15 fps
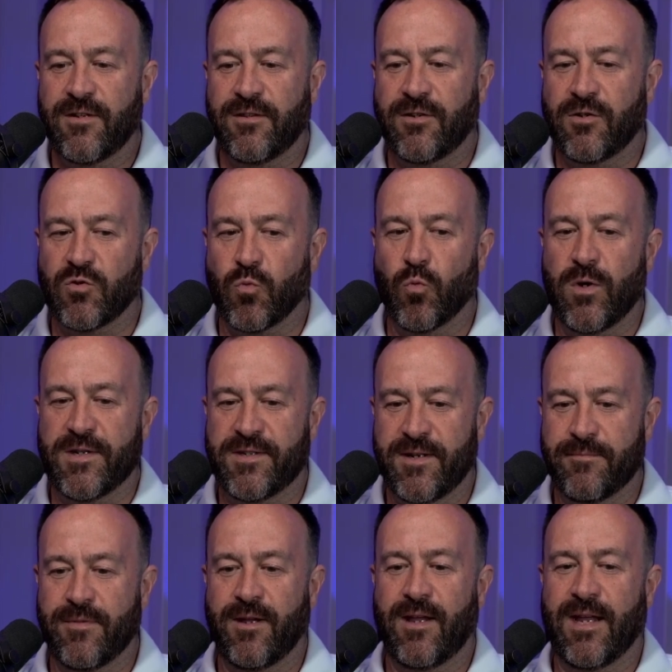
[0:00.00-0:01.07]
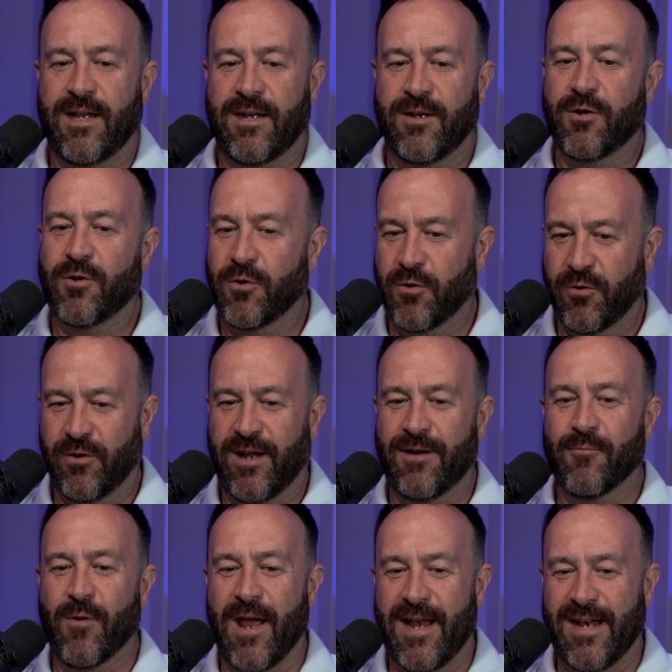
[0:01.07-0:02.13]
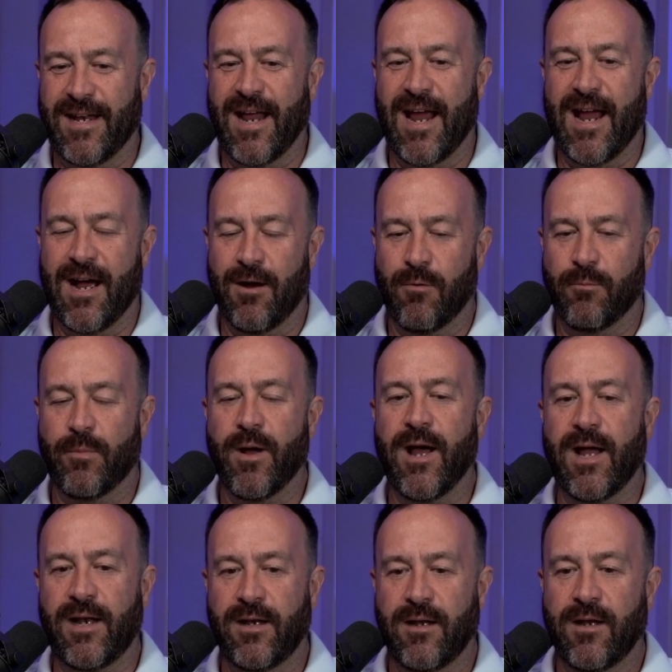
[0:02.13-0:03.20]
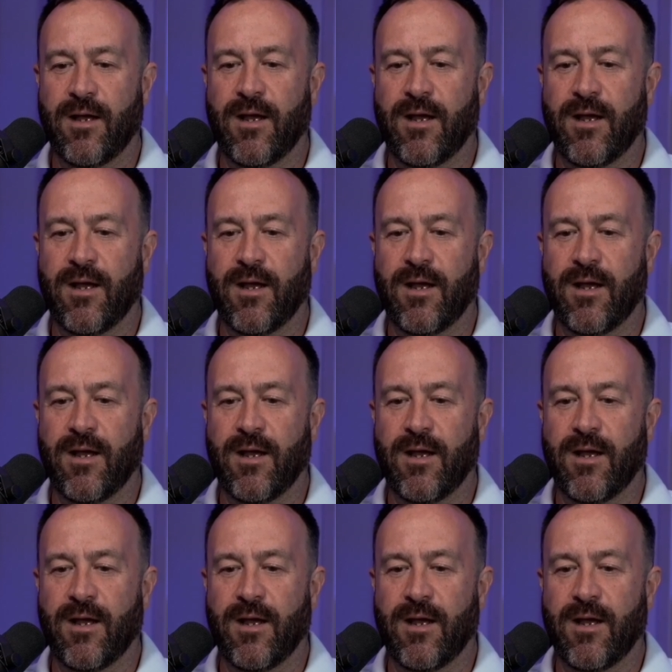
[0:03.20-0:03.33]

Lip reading: there's wisdom in who and when and how, but